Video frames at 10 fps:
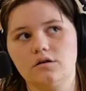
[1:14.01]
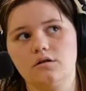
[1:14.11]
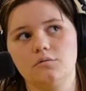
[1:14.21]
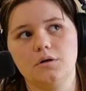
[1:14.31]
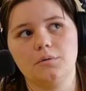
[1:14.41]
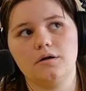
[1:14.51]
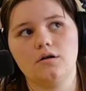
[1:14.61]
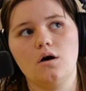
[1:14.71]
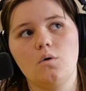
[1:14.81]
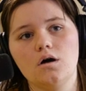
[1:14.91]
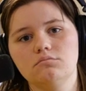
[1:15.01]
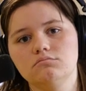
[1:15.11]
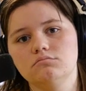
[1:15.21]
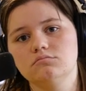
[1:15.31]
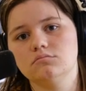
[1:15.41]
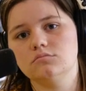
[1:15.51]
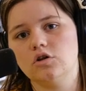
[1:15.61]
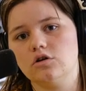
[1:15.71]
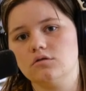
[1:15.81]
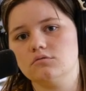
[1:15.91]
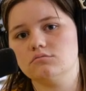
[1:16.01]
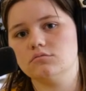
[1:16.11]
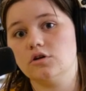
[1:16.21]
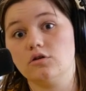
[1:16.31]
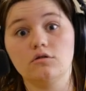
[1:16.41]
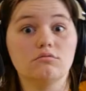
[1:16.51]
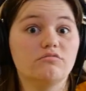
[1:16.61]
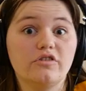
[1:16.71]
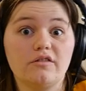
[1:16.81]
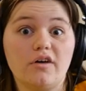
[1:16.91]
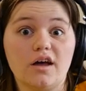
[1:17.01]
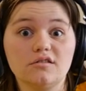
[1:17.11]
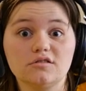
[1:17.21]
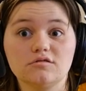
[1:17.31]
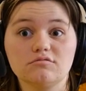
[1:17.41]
a little bit about Noah, little little fun facts,